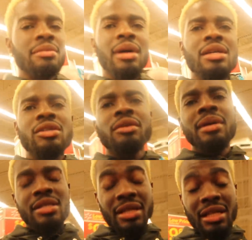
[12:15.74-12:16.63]
see, boss come
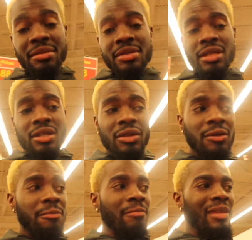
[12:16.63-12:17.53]
and say, him say, yo,
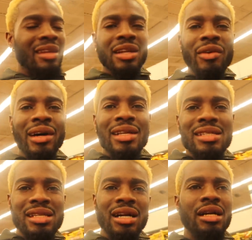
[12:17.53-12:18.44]
you don't want a
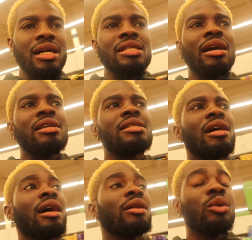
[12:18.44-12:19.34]
snack, because he has a
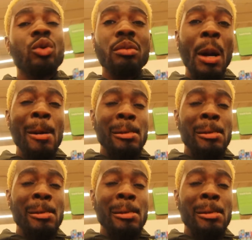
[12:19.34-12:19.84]
snack at home.